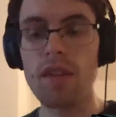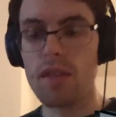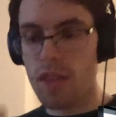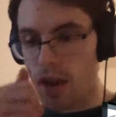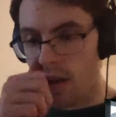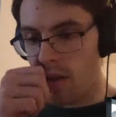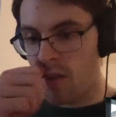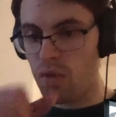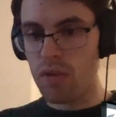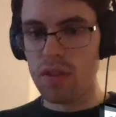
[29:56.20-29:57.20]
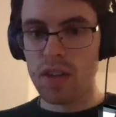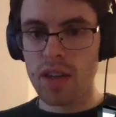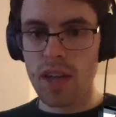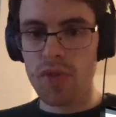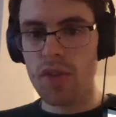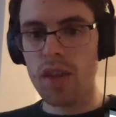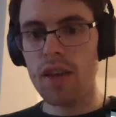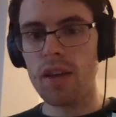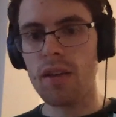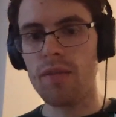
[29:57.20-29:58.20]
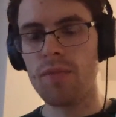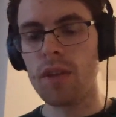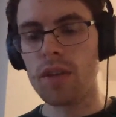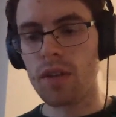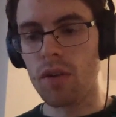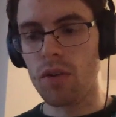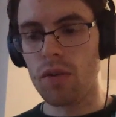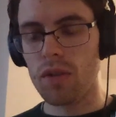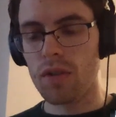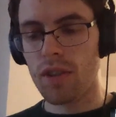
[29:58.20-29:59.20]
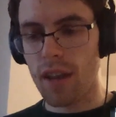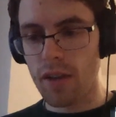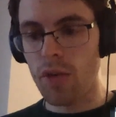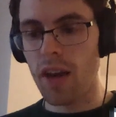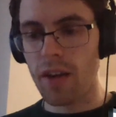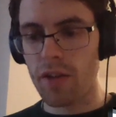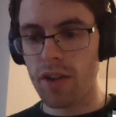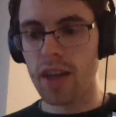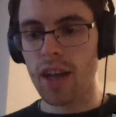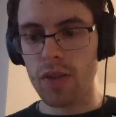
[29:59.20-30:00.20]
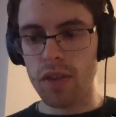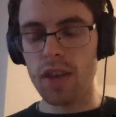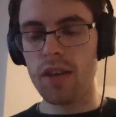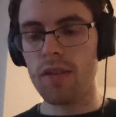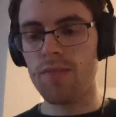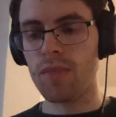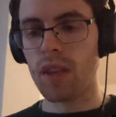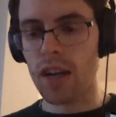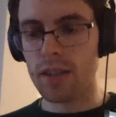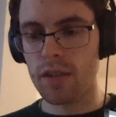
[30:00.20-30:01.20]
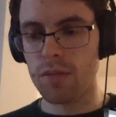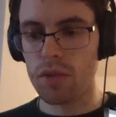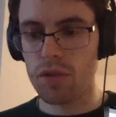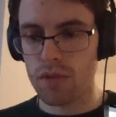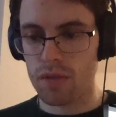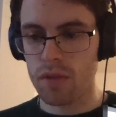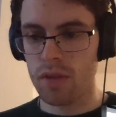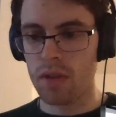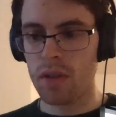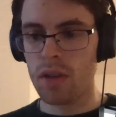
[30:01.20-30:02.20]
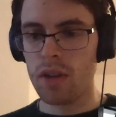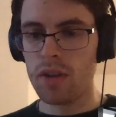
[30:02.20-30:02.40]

there you get there you actually get the attributes you